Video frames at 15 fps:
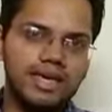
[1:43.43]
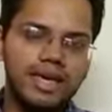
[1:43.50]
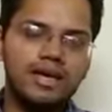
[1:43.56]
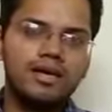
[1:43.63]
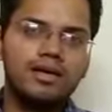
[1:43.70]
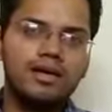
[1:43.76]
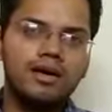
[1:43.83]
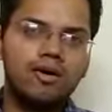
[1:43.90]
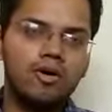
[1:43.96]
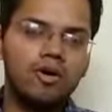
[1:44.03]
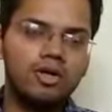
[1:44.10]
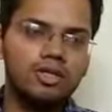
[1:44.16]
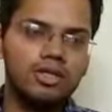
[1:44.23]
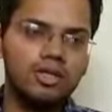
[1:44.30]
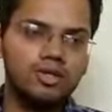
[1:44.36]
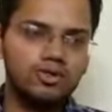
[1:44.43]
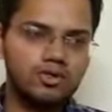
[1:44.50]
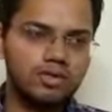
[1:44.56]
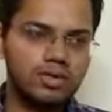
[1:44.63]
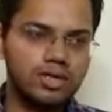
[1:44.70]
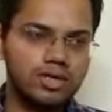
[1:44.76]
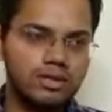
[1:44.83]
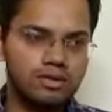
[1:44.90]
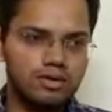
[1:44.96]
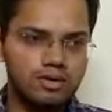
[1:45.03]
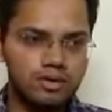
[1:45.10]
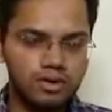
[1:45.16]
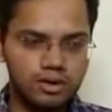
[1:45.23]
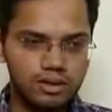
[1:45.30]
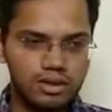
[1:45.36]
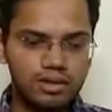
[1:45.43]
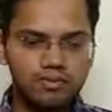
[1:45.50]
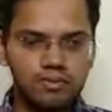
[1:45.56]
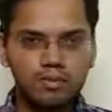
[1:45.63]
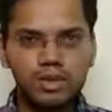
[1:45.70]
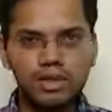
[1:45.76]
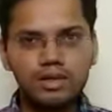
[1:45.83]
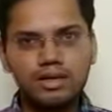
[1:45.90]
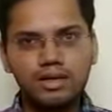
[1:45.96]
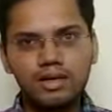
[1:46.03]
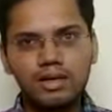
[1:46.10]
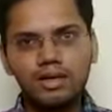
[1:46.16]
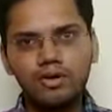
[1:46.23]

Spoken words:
tech, all the issues that you that would be